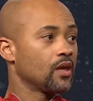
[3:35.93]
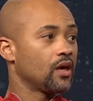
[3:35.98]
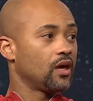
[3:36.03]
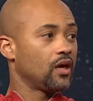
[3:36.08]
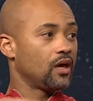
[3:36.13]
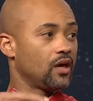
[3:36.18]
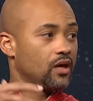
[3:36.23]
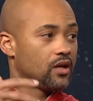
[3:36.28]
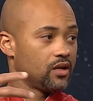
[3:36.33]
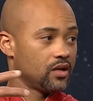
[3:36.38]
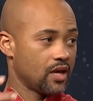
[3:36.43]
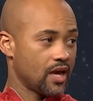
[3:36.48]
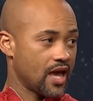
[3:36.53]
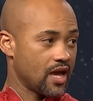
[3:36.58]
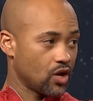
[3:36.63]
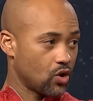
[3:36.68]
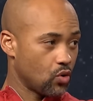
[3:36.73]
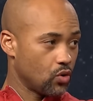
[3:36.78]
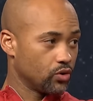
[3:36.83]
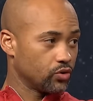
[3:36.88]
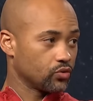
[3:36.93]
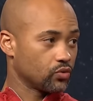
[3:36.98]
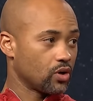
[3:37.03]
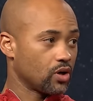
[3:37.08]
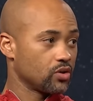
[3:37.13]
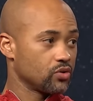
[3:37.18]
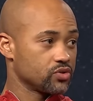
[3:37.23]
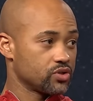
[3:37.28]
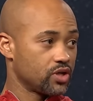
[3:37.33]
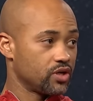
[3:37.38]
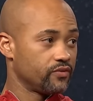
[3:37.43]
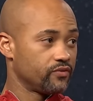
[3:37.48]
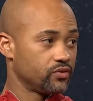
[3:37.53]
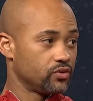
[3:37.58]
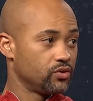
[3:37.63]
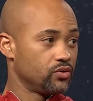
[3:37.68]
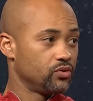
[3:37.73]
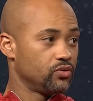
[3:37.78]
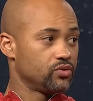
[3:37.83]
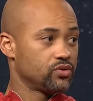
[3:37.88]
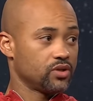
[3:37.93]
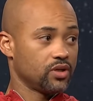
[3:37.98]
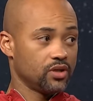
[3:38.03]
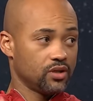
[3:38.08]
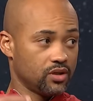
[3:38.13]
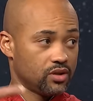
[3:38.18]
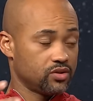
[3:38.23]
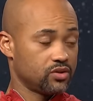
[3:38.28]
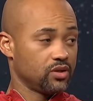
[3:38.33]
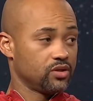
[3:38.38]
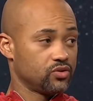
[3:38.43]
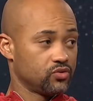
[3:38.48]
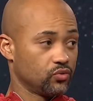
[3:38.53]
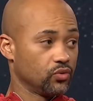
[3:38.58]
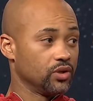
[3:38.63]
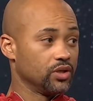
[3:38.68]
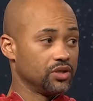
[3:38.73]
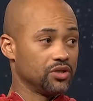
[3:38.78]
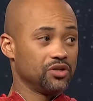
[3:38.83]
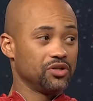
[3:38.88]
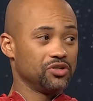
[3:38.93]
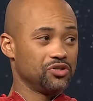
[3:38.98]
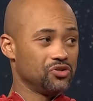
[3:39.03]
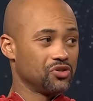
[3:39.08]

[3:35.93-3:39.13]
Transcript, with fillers: And going through all those interviews, it, it's it's really good.